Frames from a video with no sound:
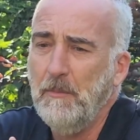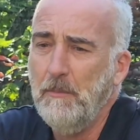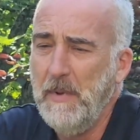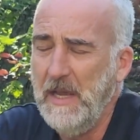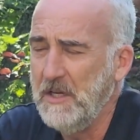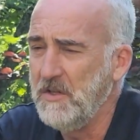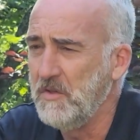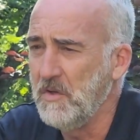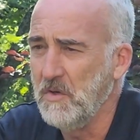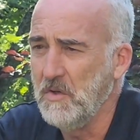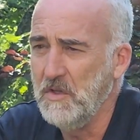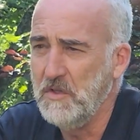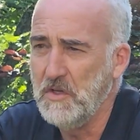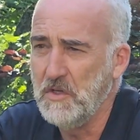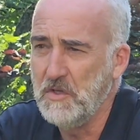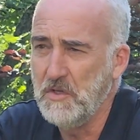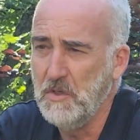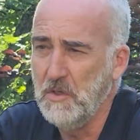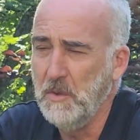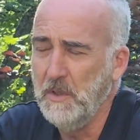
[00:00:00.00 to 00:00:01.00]
Make sure that
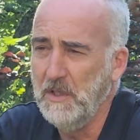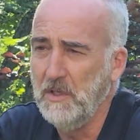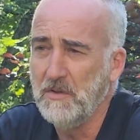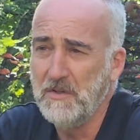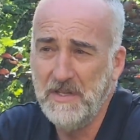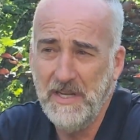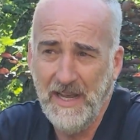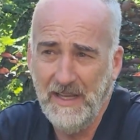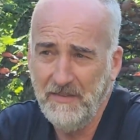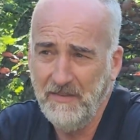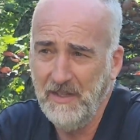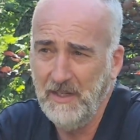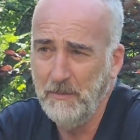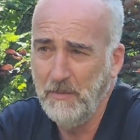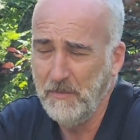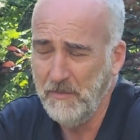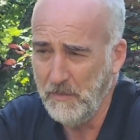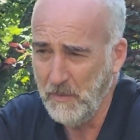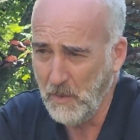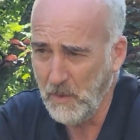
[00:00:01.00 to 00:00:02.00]
you're doing your testing
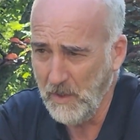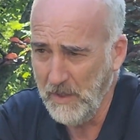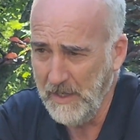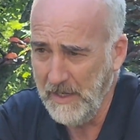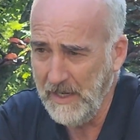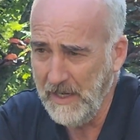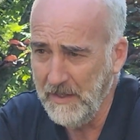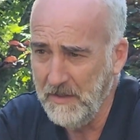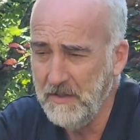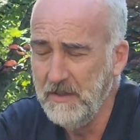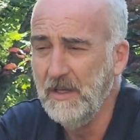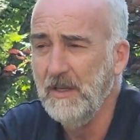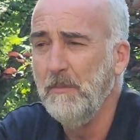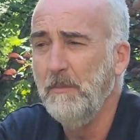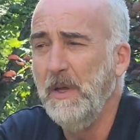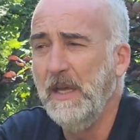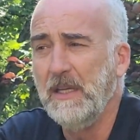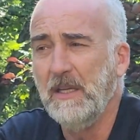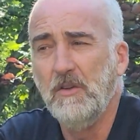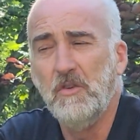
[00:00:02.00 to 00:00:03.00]
beforehand,
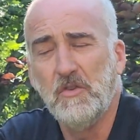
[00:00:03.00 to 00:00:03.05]
making